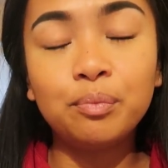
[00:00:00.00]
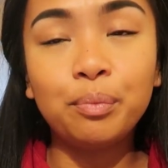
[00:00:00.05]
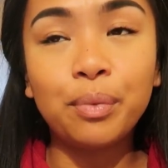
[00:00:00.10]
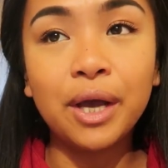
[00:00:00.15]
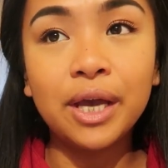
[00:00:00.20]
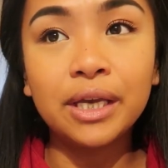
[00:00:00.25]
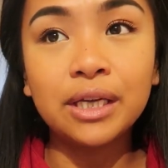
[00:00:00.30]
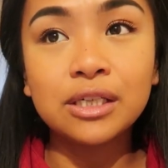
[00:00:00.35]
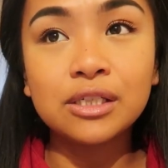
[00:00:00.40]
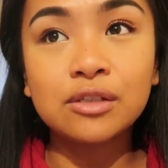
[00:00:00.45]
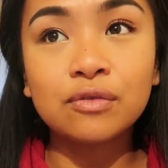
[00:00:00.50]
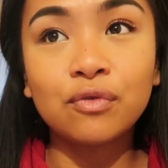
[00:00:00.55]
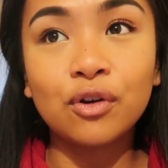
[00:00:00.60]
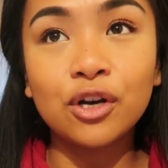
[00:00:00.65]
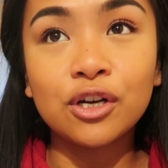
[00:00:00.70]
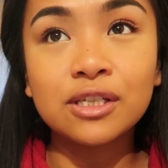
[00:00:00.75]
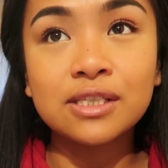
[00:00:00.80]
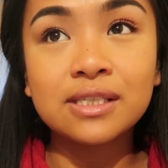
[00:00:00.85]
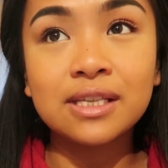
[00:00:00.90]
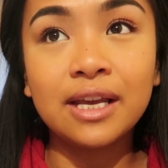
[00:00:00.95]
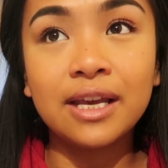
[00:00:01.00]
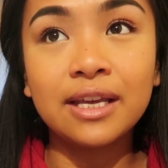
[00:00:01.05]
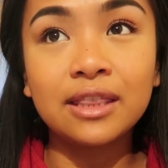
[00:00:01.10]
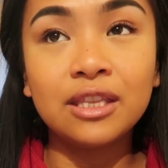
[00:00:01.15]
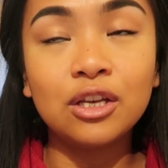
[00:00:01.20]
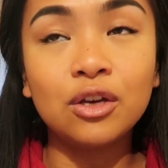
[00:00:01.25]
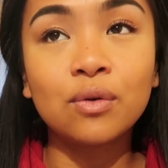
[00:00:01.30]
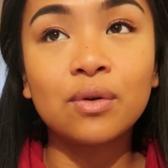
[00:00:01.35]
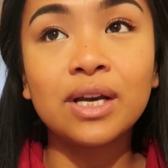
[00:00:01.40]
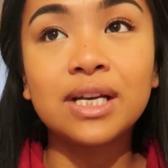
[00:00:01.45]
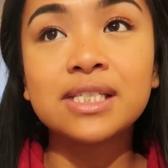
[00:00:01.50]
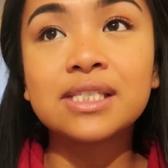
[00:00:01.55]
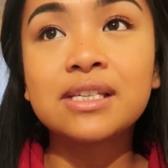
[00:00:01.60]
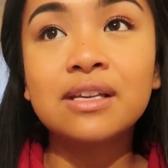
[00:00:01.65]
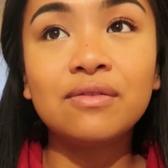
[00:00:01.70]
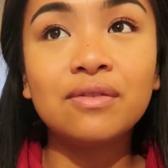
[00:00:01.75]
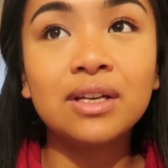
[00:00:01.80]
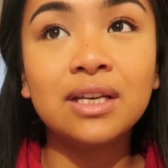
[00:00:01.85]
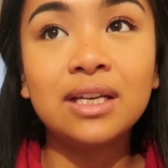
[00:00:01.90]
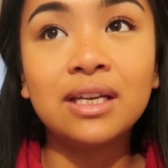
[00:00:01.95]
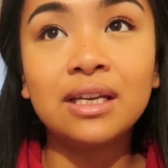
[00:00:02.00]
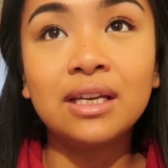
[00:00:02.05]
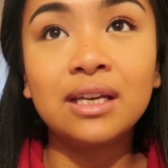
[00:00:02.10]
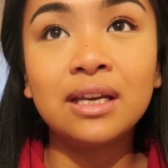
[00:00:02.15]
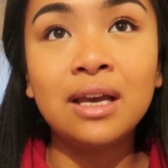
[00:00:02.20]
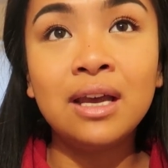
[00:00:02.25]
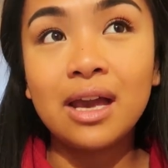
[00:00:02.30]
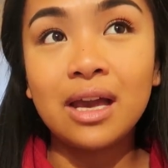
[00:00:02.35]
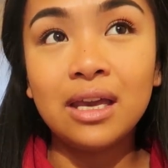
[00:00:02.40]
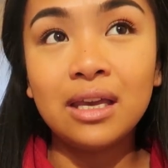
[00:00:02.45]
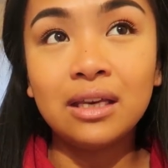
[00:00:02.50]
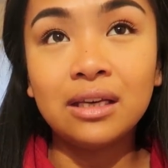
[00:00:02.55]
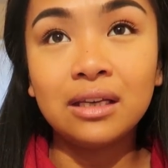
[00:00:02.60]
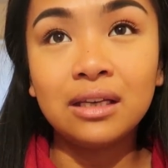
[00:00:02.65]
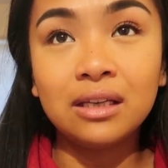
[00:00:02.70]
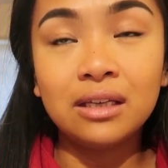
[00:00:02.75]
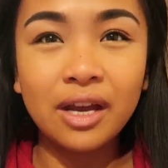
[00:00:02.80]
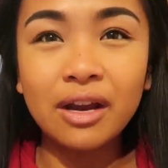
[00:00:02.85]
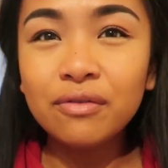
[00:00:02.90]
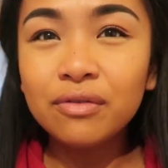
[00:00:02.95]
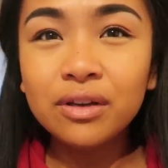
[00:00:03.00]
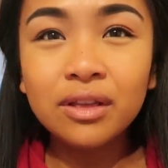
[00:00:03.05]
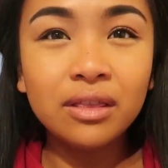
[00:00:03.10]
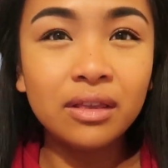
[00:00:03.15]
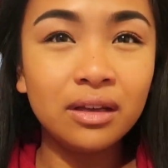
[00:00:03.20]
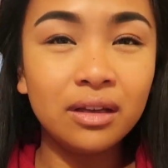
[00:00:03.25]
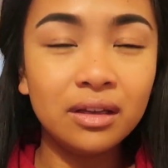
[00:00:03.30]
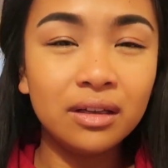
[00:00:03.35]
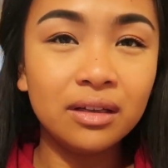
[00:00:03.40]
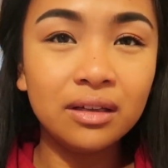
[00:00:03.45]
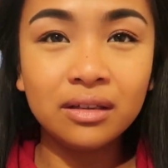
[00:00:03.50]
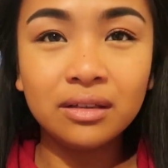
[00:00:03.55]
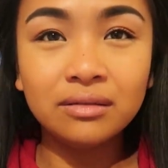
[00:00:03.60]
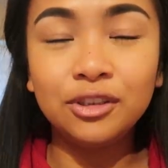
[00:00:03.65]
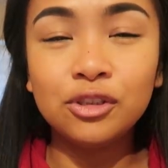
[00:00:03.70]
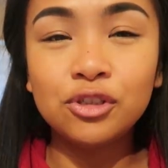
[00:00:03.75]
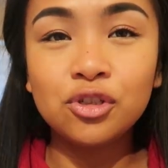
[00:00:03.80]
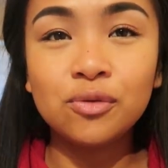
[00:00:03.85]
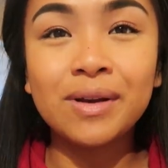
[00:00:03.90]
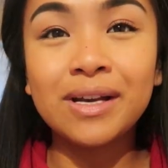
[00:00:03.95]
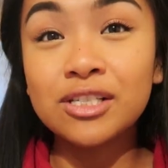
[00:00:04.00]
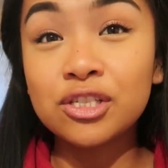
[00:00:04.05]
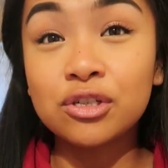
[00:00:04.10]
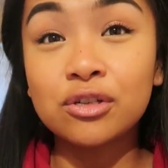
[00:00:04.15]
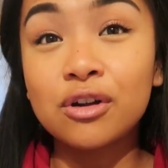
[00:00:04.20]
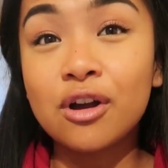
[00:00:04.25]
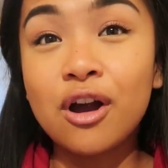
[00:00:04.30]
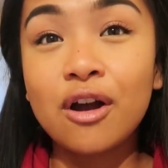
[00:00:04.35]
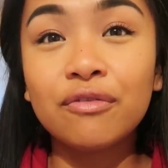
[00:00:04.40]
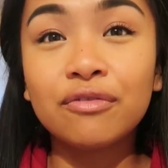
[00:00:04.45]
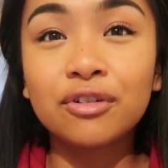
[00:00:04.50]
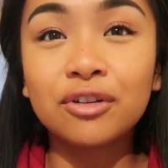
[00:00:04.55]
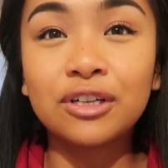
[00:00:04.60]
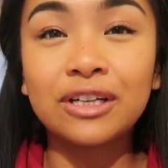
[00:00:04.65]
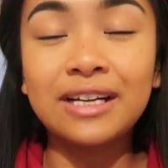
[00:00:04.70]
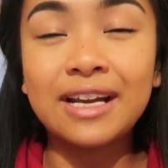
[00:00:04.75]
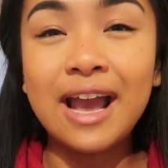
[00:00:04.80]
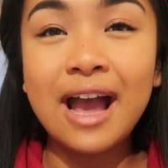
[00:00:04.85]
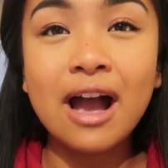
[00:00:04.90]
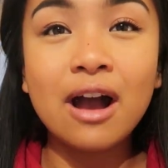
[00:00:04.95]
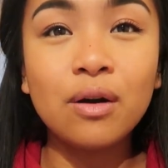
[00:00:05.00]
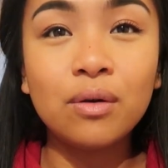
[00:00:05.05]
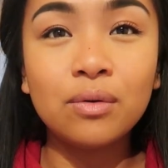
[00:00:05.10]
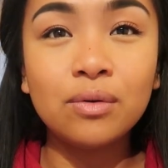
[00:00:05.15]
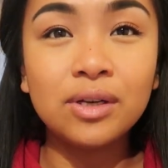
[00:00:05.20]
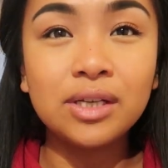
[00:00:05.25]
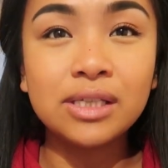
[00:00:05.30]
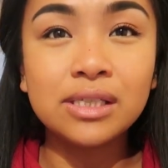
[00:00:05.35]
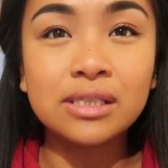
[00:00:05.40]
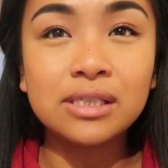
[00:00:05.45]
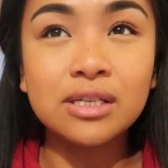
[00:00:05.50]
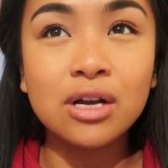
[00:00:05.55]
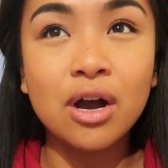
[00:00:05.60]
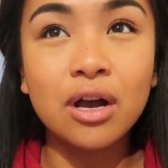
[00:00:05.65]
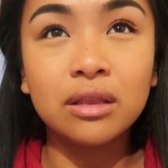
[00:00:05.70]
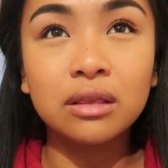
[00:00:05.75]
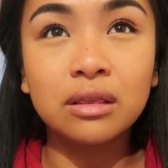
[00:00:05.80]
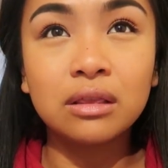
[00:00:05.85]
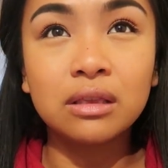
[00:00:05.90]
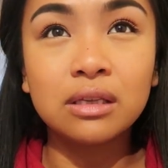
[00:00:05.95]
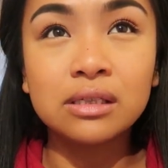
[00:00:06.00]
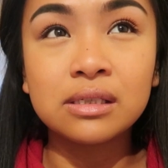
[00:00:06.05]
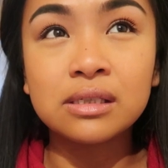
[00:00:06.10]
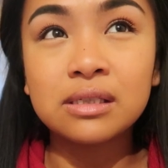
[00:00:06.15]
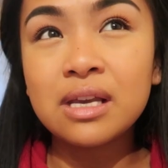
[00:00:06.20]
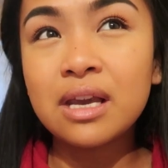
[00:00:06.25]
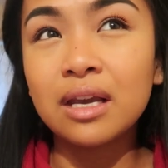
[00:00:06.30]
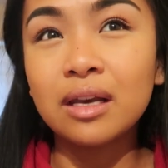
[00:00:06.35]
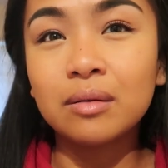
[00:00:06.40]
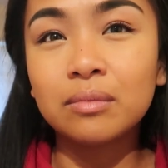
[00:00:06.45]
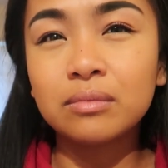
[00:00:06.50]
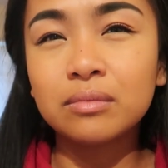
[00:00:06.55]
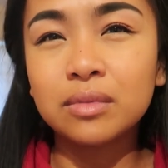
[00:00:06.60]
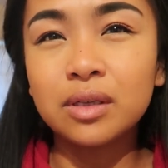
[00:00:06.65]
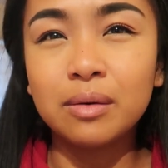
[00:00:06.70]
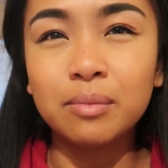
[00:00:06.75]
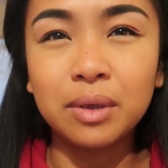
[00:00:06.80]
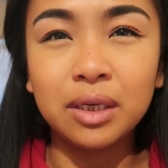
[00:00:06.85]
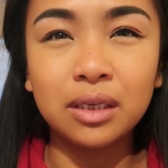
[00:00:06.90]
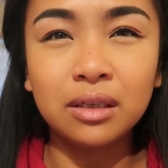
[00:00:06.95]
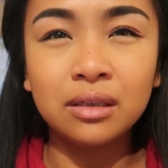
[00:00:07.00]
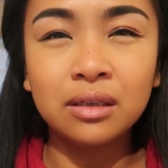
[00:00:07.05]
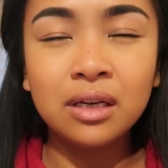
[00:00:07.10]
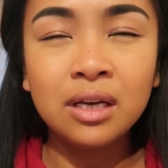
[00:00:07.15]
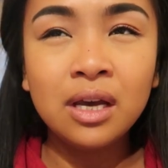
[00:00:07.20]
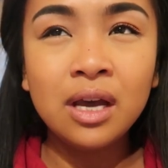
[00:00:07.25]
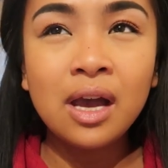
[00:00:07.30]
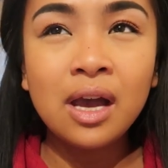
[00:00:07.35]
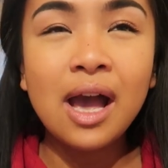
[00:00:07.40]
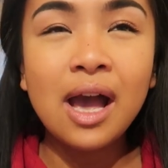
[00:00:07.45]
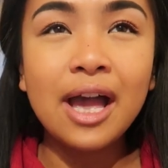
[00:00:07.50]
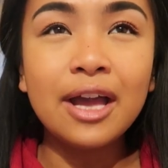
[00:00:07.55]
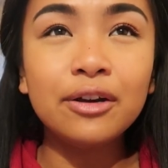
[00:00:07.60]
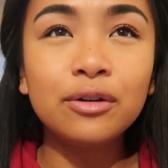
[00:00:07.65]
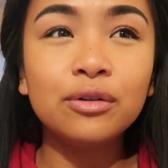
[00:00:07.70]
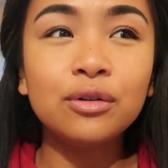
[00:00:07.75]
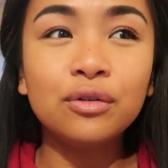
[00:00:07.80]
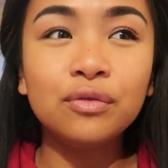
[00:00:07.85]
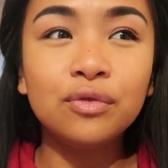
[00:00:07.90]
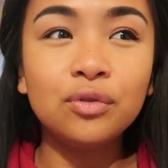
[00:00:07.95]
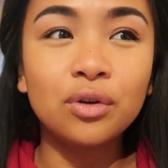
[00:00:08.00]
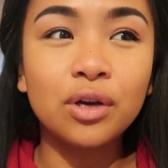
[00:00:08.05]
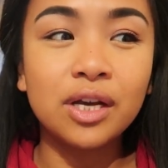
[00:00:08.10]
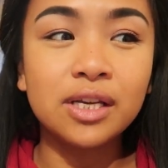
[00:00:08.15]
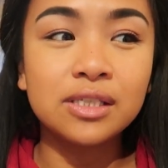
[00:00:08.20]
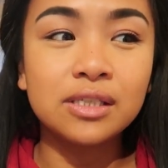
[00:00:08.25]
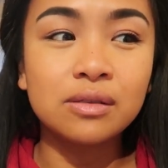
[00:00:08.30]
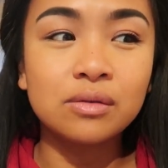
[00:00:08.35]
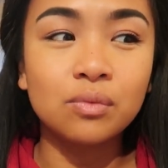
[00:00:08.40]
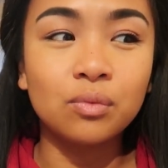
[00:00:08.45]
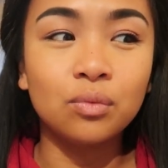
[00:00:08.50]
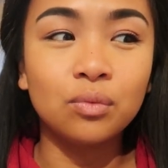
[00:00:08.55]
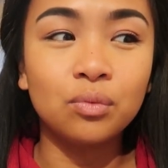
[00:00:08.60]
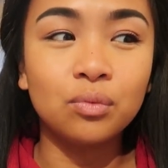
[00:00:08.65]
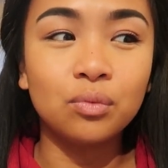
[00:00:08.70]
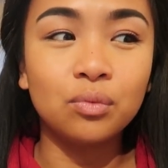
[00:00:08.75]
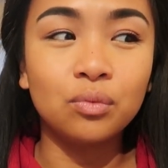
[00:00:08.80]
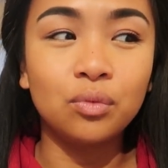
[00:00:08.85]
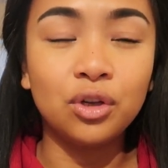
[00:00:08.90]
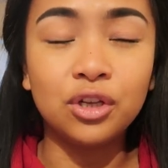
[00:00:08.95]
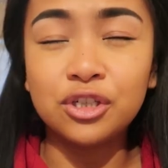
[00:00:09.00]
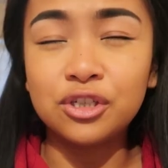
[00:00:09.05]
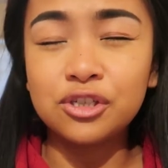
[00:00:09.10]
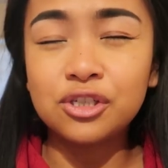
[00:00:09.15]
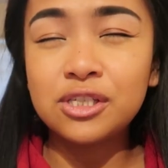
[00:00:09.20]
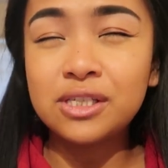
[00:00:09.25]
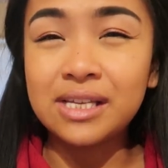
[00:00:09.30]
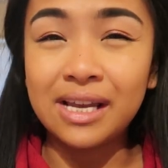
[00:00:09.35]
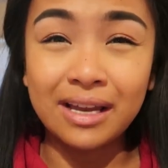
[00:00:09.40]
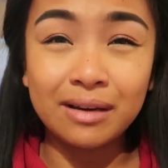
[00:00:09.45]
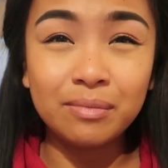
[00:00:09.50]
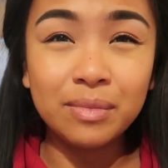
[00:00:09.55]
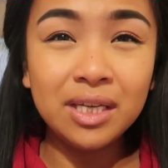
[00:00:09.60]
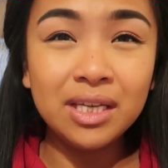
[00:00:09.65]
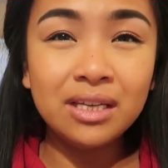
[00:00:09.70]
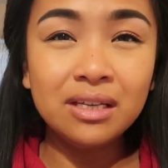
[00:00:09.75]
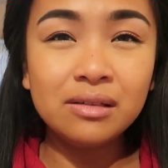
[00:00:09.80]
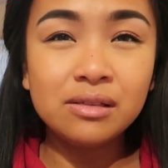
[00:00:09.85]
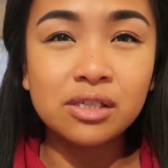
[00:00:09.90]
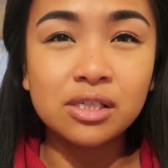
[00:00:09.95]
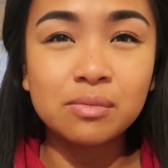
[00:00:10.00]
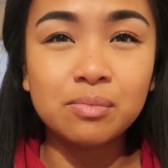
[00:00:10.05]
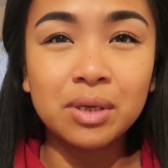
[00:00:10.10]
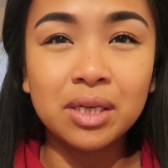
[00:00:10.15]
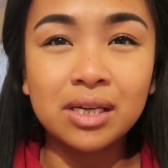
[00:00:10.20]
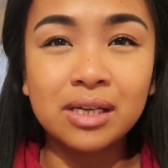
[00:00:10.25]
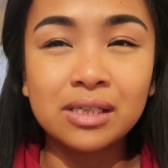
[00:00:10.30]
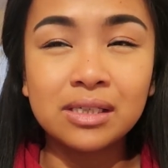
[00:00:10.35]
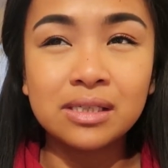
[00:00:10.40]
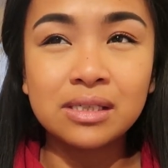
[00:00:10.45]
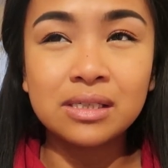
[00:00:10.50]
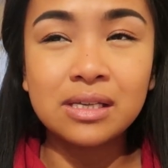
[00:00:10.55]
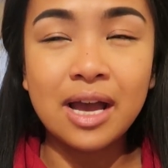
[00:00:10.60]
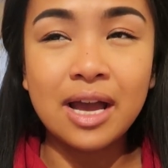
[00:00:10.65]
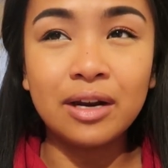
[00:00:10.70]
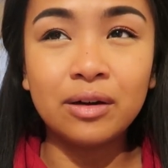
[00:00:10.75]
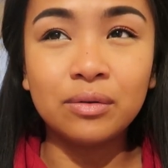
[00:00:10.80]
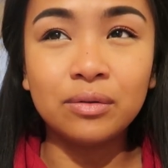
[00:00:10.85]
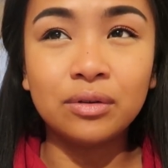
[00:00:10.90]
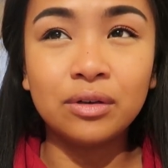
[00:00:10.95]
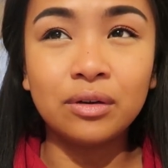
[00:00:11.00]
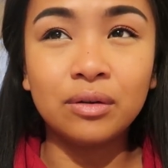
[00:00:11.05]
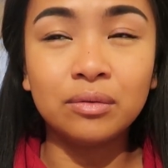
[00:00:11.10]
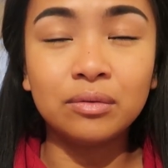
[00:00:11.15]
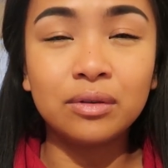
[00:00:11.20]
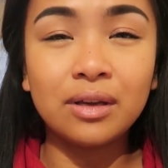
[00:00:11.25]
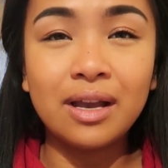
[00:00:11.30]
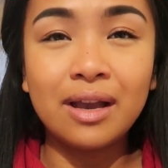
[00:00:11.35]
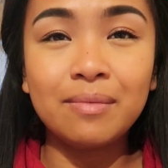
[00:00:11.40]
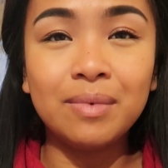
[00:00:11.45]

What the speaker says: But as far as like the creativity and everything YouTube has to offer now is not the same. I mean, I don't know if you guys will understand me just because I don't know.